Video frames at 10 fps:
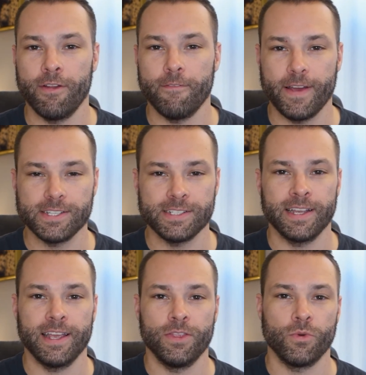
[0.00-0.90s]

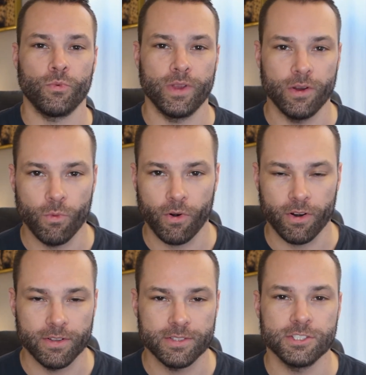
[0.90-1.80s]
investing in the real
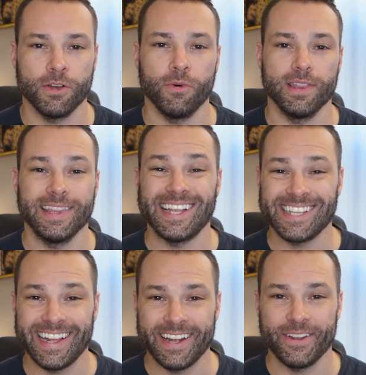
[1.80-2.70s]
world. So let's
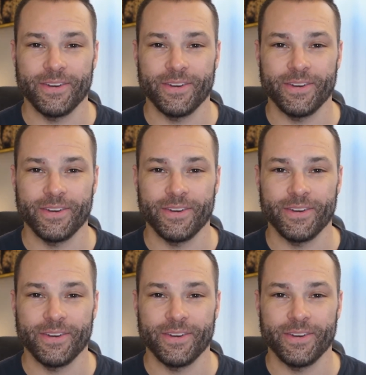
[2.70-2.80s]
get into